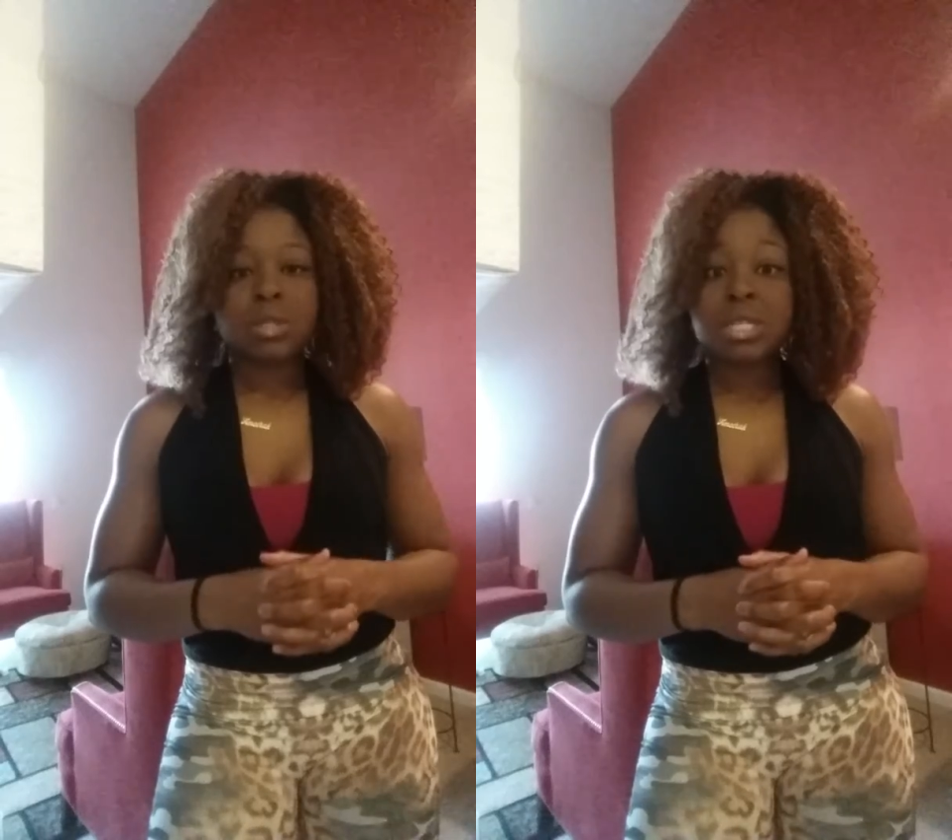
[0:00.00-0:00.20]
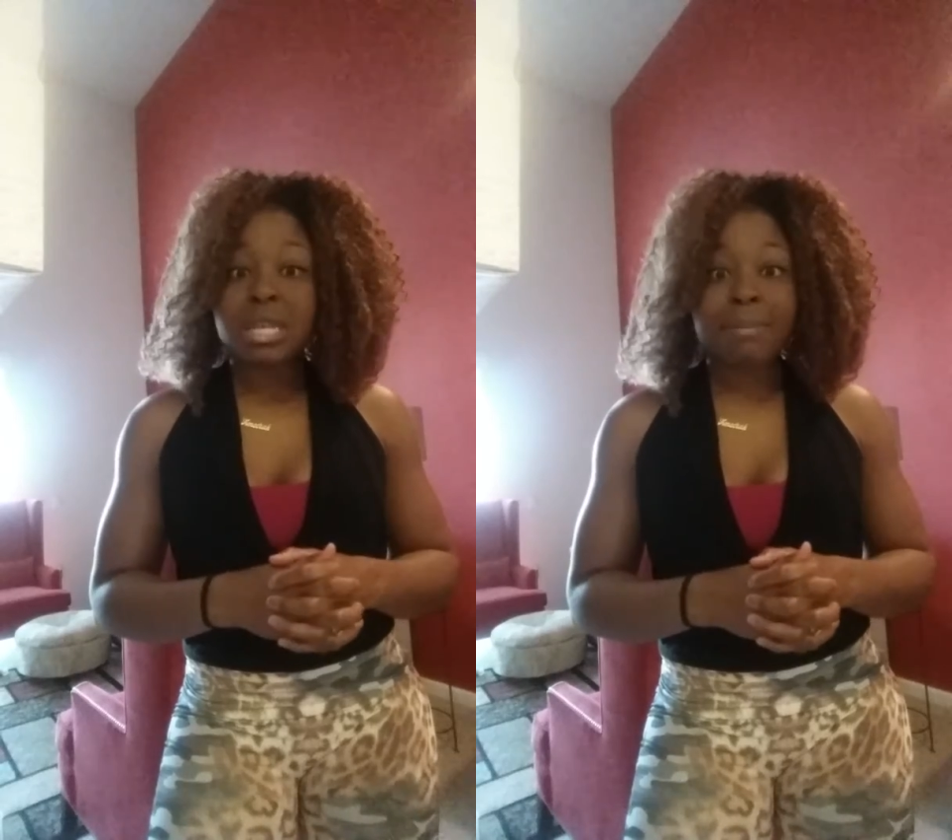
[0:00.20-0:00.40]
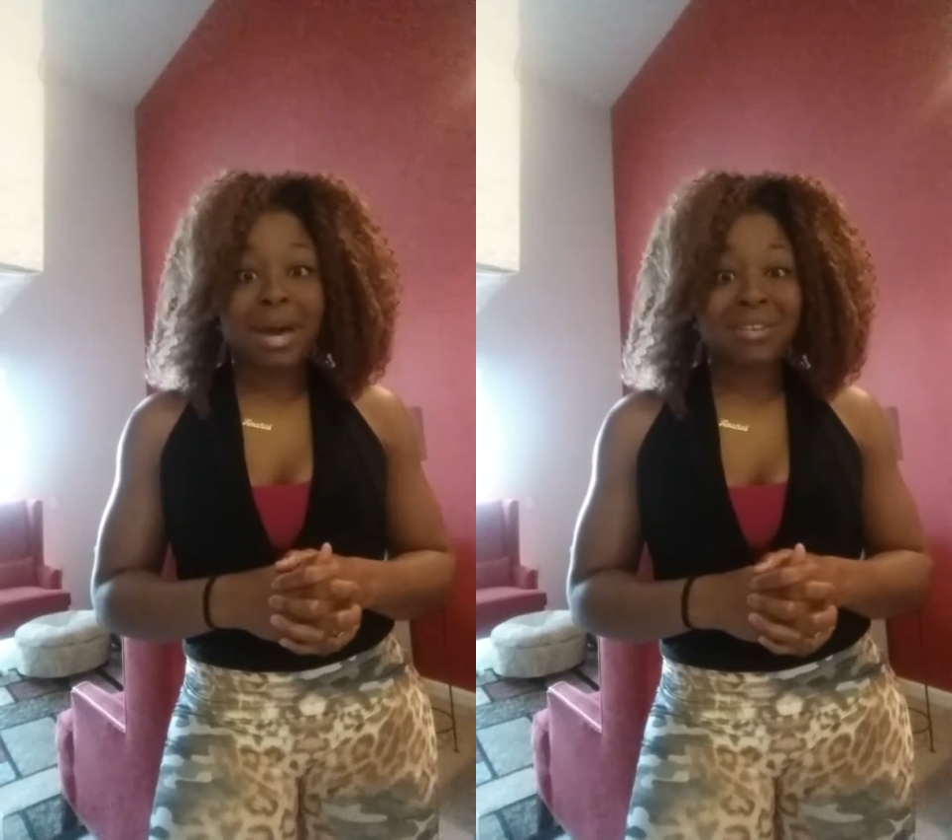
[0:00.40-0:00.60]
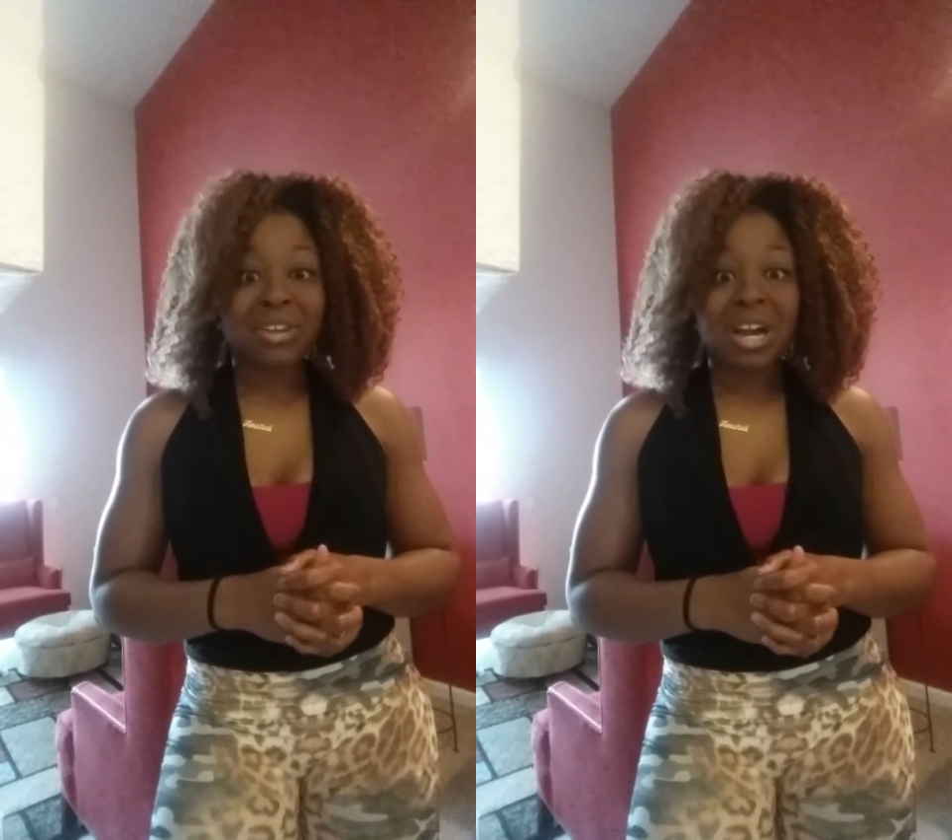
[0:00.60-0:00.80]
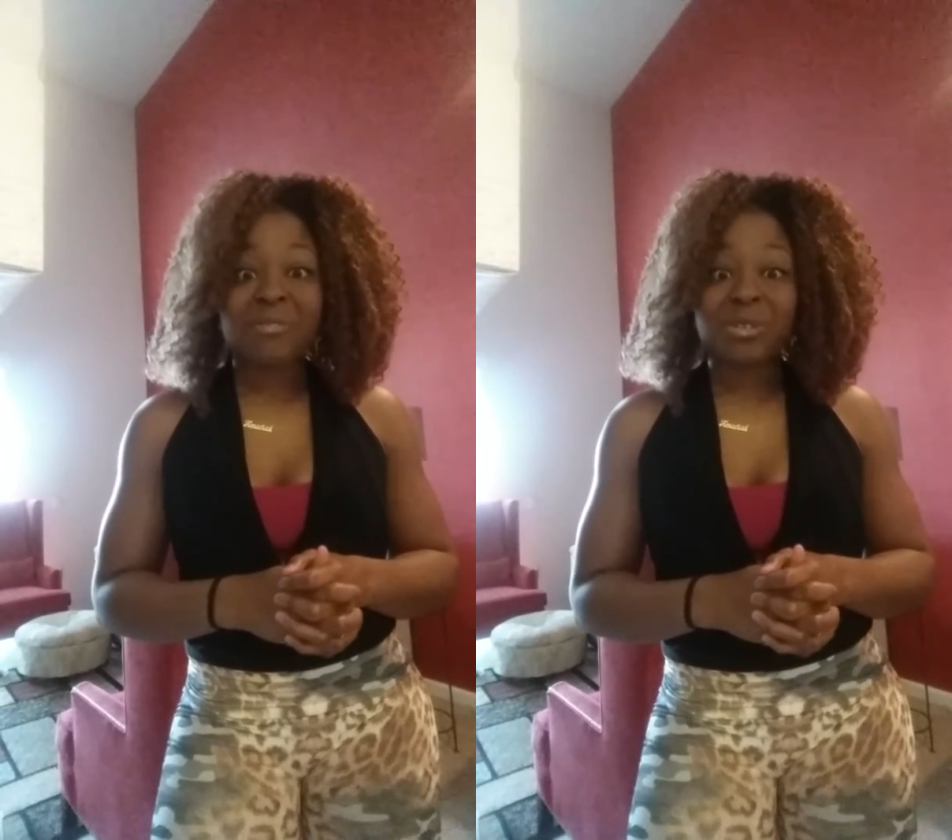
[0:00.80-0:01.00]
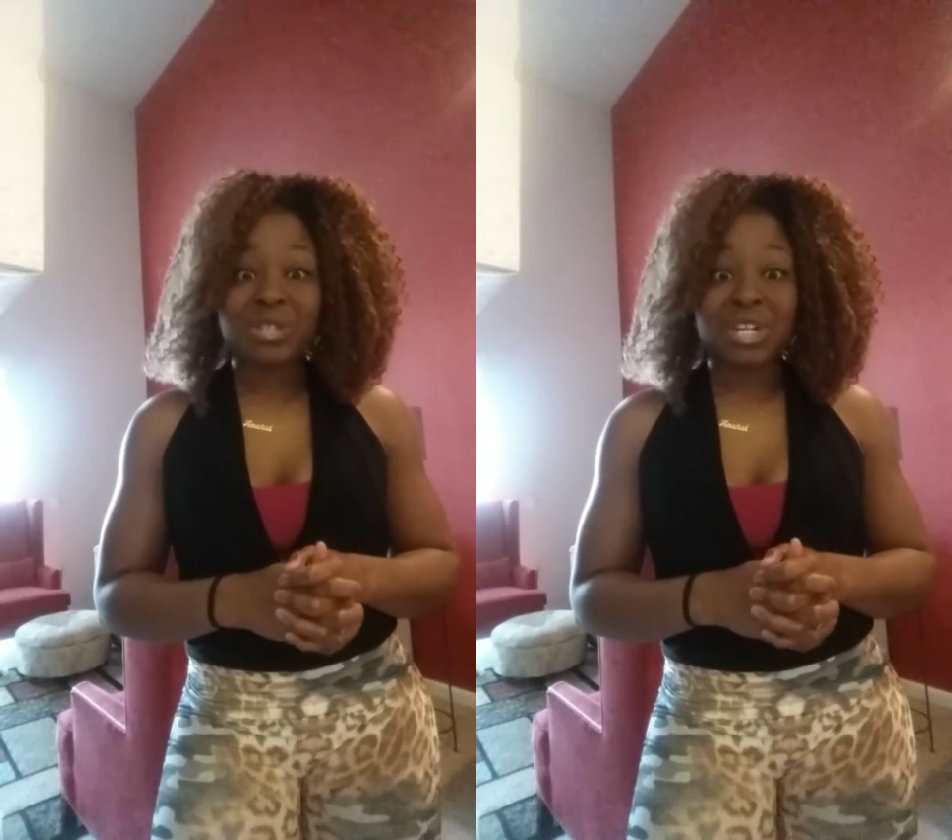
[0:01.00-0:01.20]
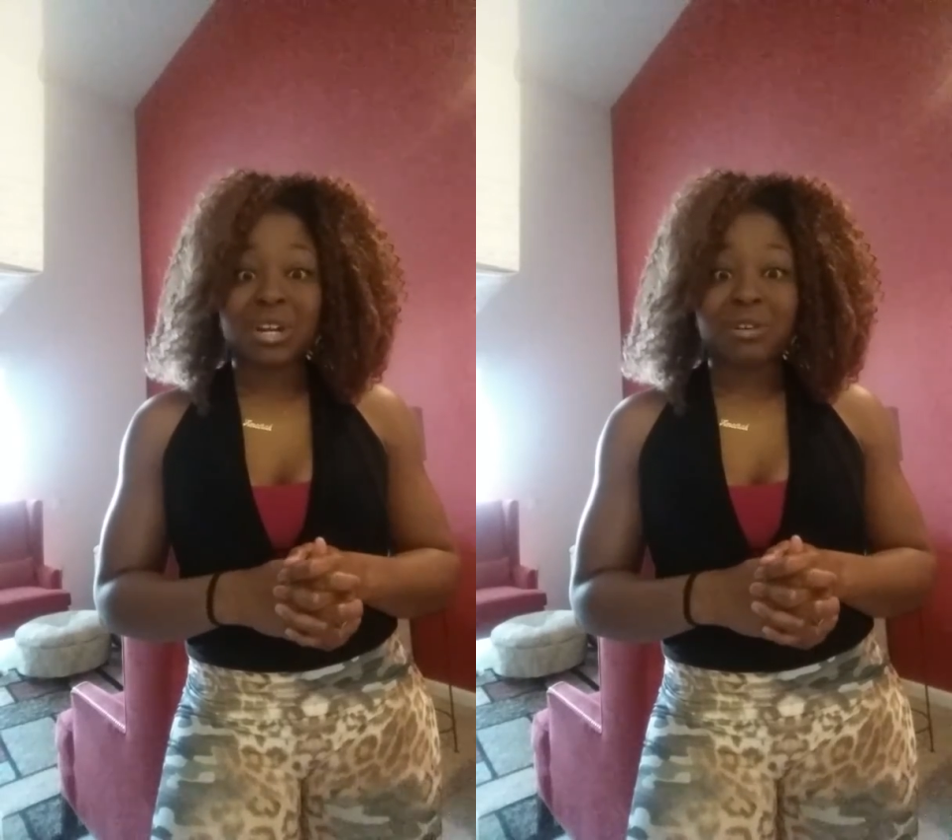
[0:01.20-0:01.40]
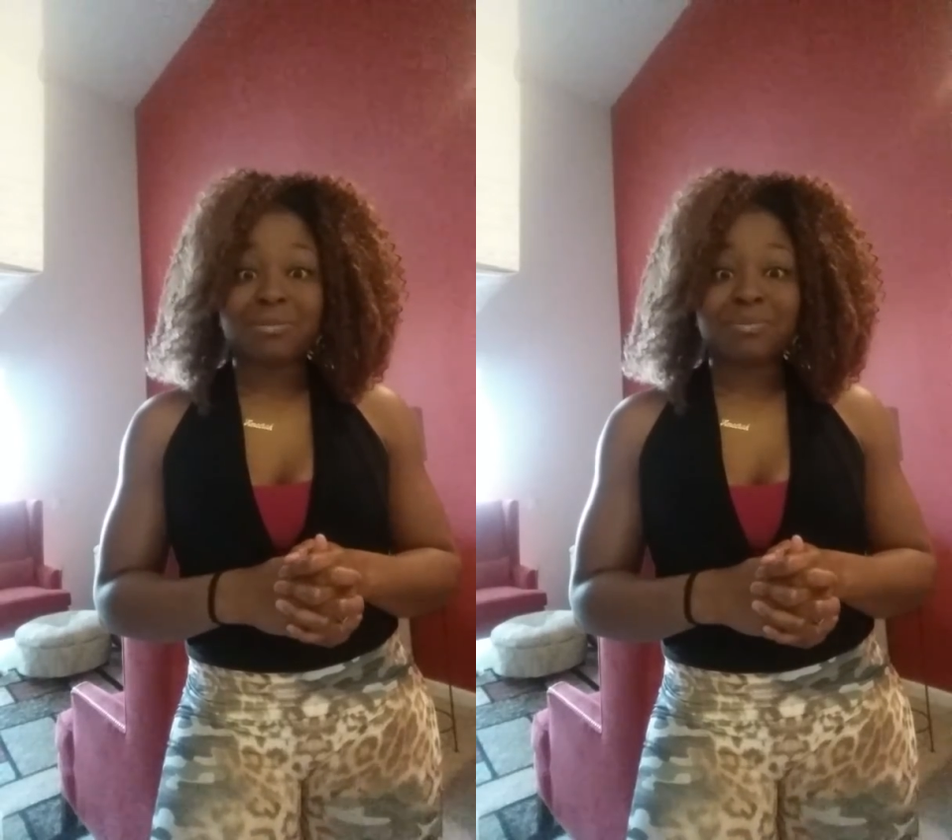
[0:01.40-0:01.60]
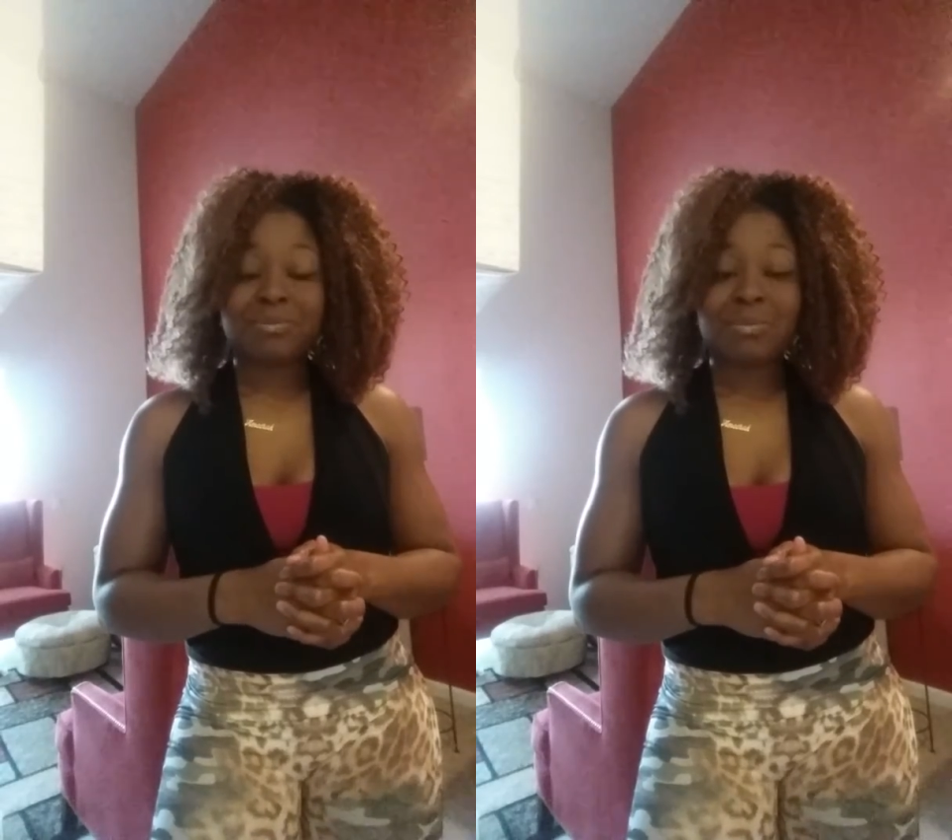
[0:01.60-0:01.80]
step out of the comfort zone.